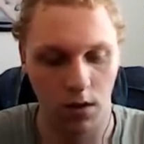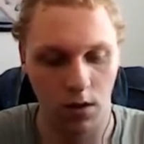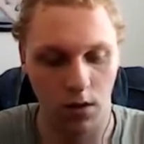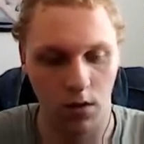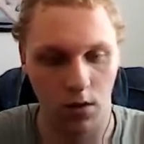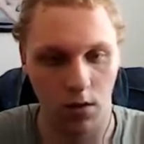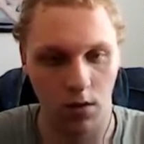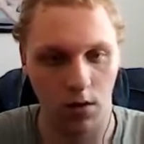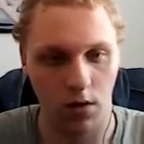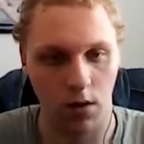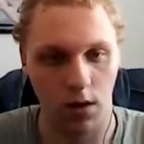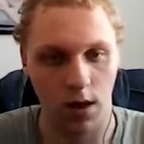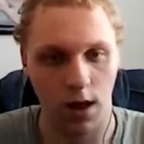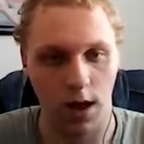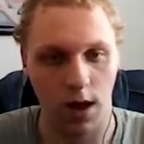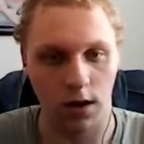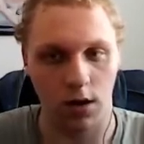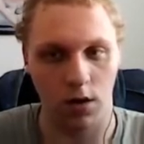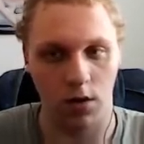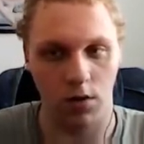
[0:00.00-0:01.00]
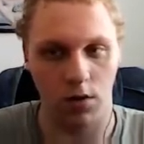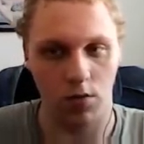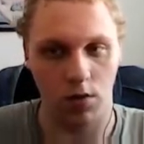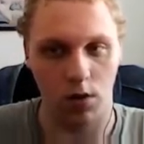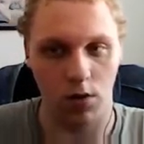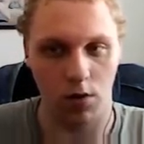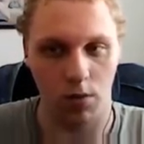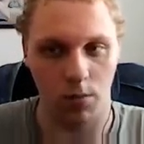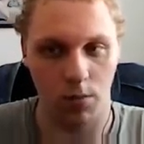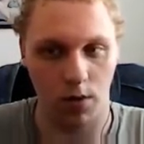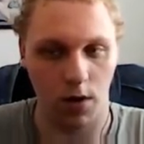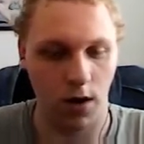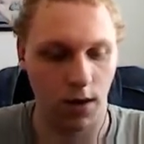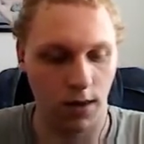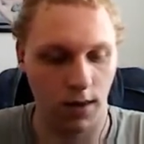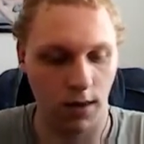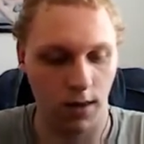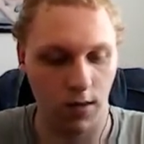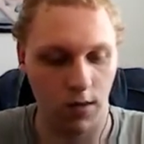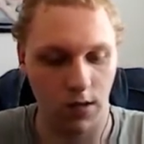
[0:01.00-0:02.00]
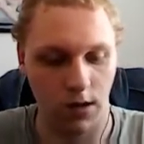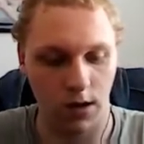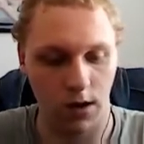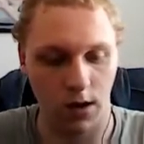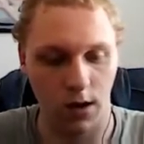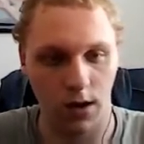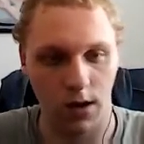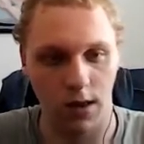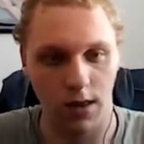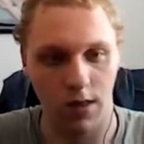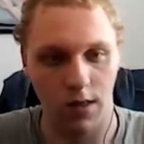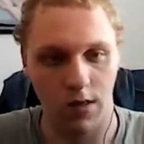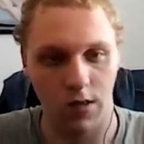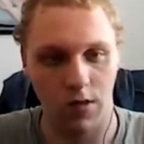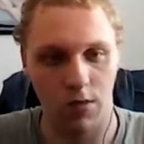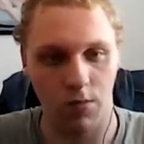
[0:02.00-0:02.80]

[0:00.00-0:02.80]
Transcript: Again, the regular brackets, and then these